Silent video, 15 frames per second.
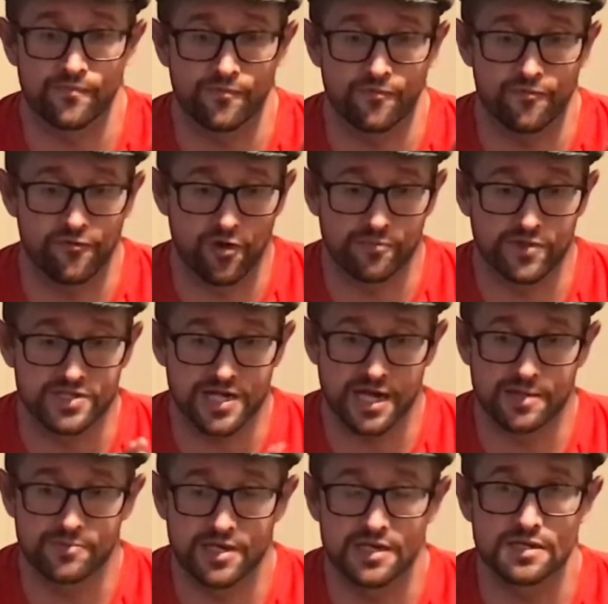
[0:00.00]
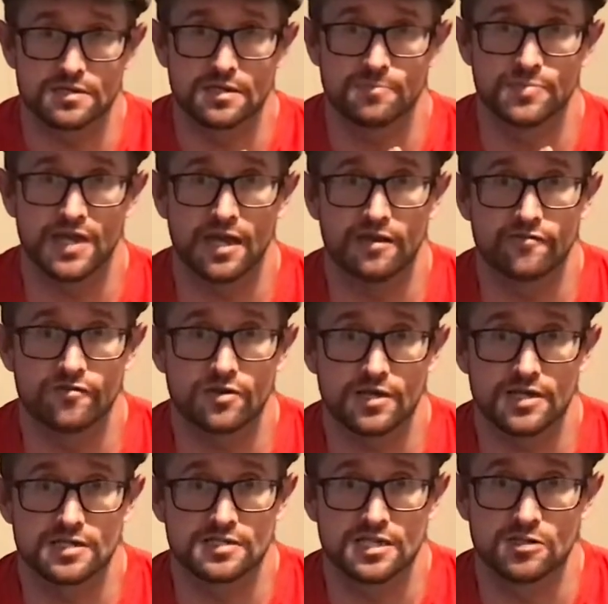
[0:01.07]
from the time the behaviour is
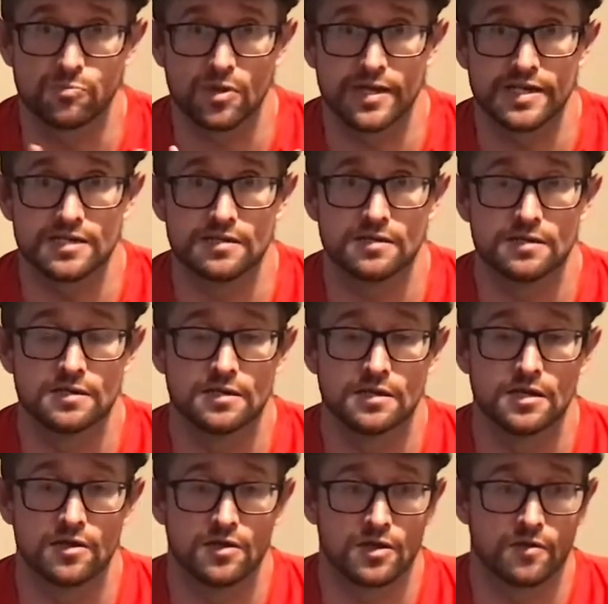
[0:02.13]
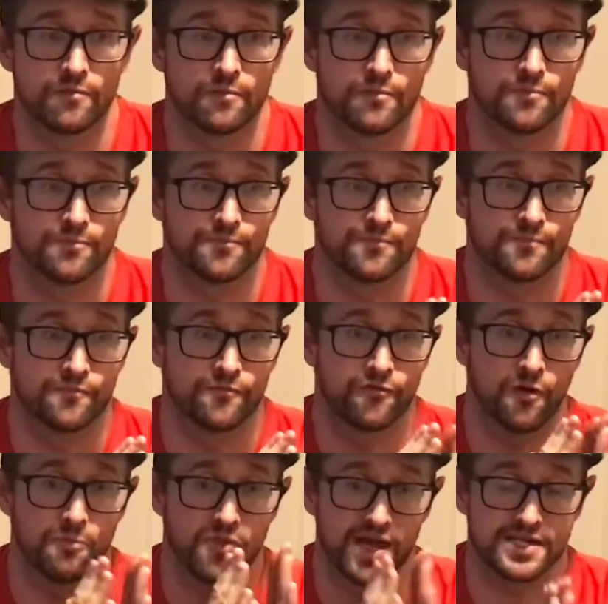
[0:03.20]
displayed,
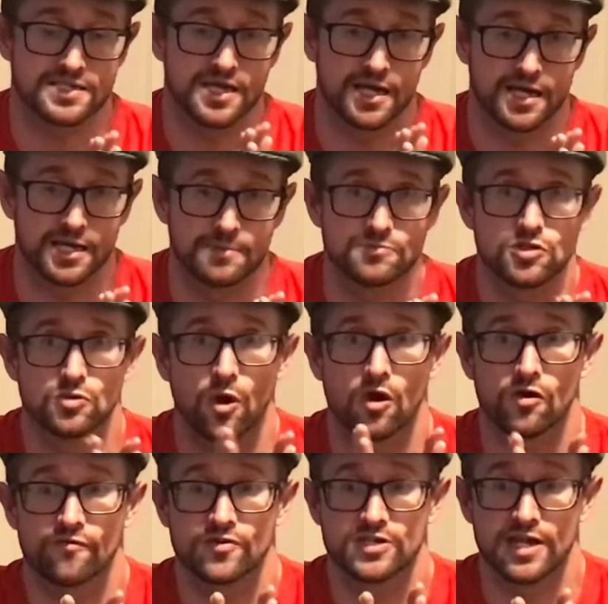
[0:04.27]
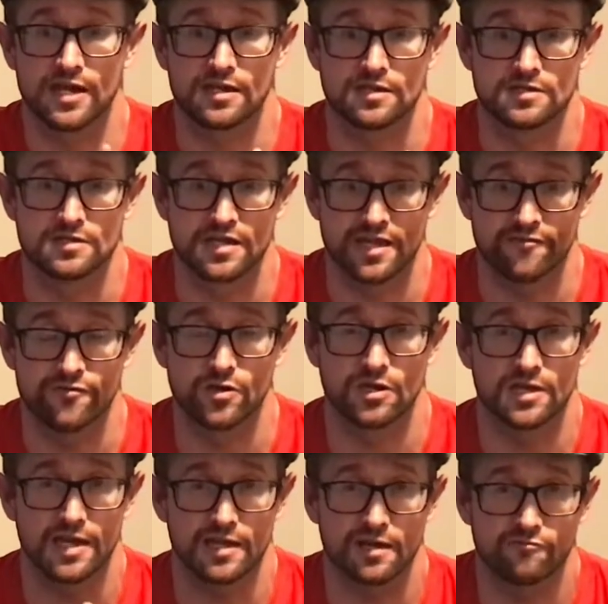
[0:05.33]
from that time to half a second, if you can
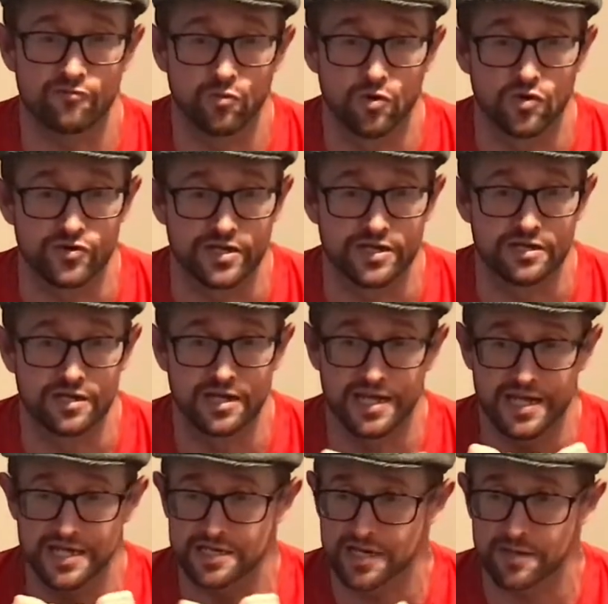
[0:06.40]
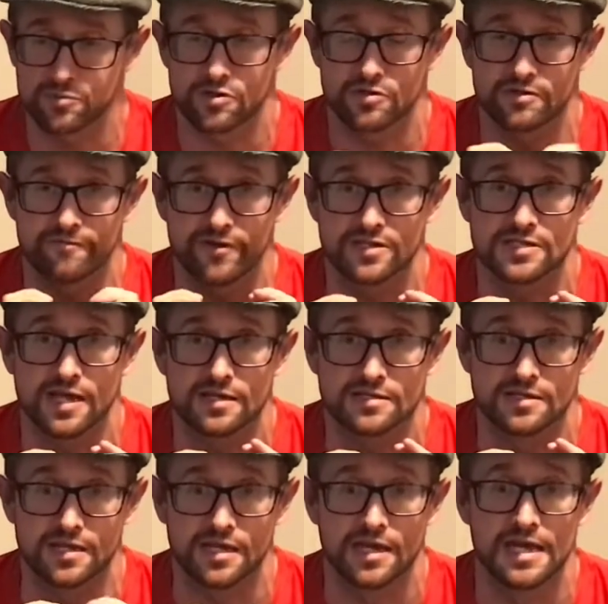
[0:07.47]
get that reward in, it's absolutely fantastic.
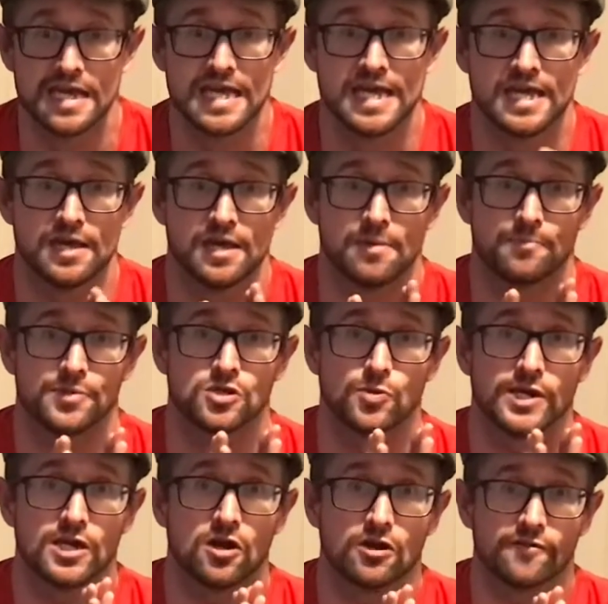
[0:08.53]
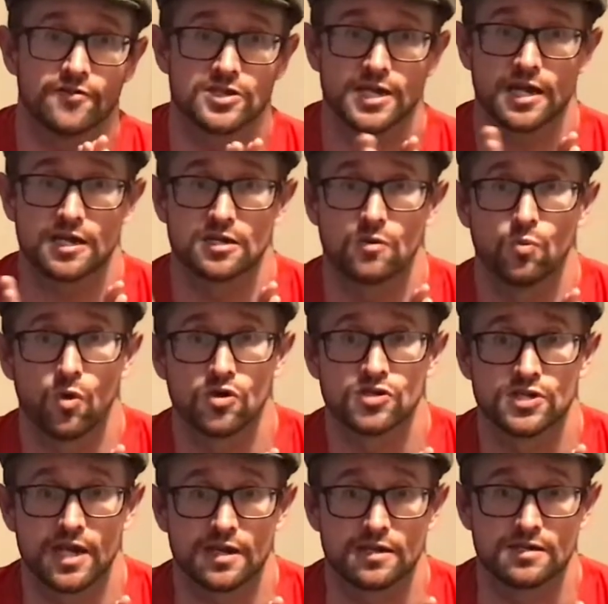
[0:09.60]
Between half a second and 1
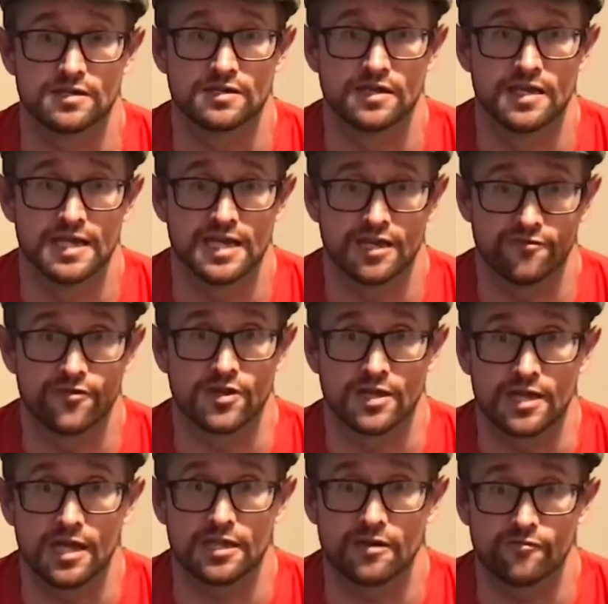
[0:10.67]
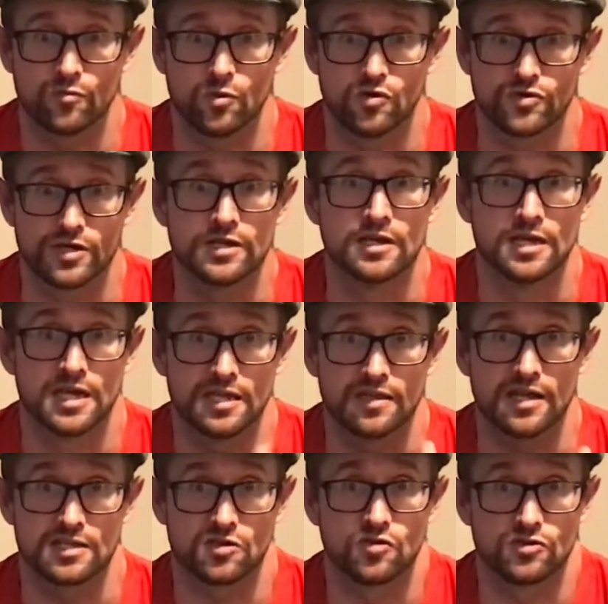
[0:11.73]
second, if you can get that reward in,
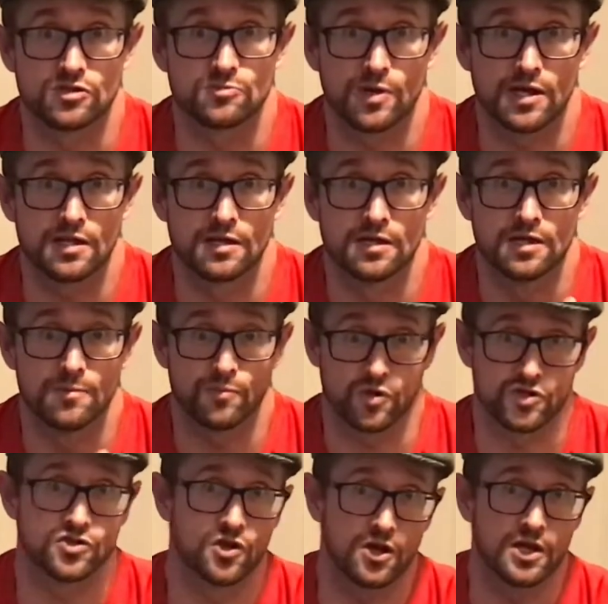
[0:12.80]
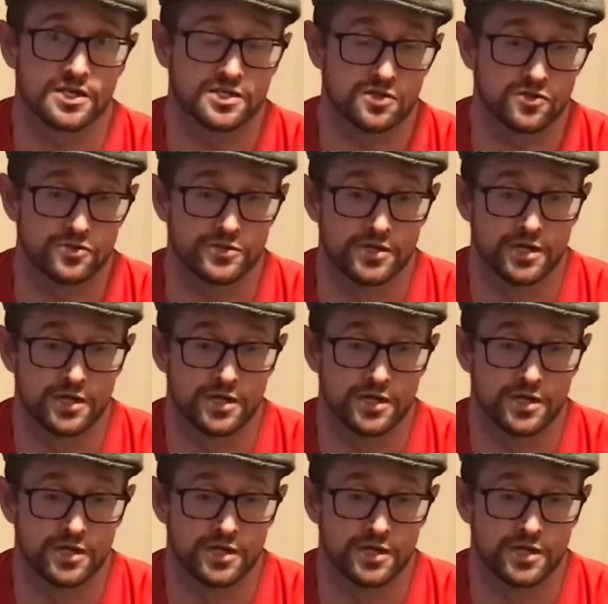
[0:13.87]
that's good as well, but it's not as good.